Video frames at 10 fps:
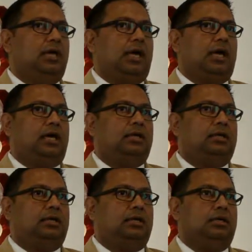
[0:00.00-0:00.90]

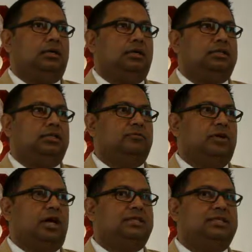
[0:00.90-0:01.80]
And she
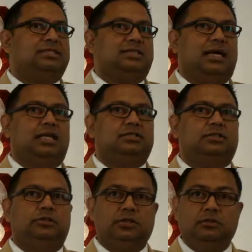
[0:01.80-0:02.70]
would not just tell us
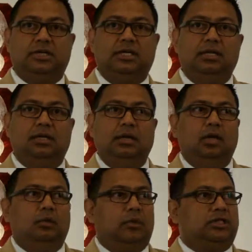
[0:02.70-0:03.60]
to do it,
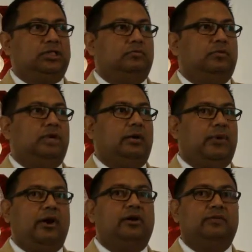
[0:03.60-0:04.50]
but she would be a
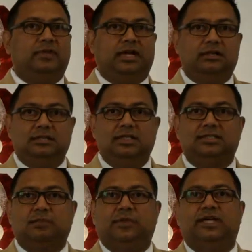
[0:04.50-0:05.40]
part of that
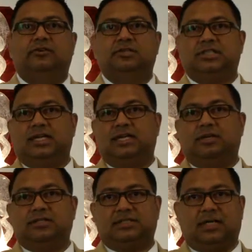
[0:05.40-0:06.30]
discipline routine
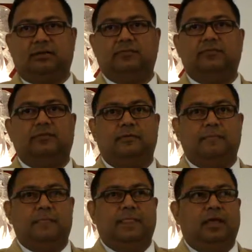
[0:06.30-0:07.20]
herself.
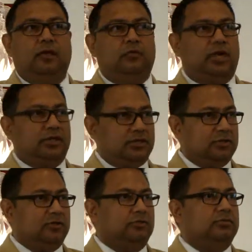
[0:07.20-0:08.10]
We had to
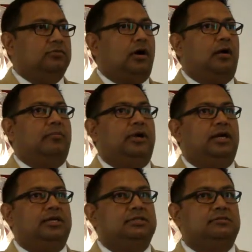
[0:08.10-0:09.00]
do our
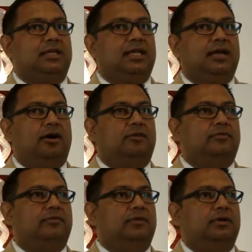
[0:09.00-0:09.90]
prayers, reading
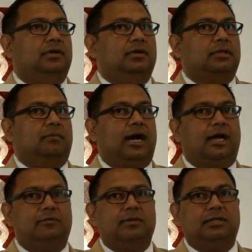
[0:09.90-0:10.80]
of the
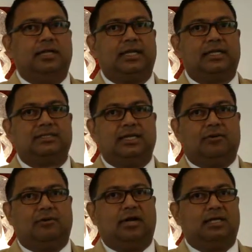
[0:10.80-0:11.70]
Bible, and
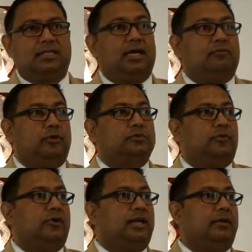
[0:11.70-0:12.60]
etc., as I was
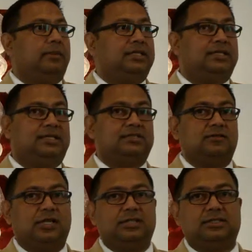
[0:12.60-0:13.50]
born in a Methodist
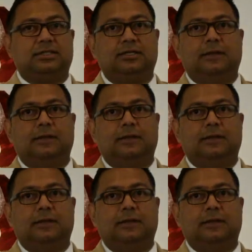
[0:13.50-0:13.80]
religion.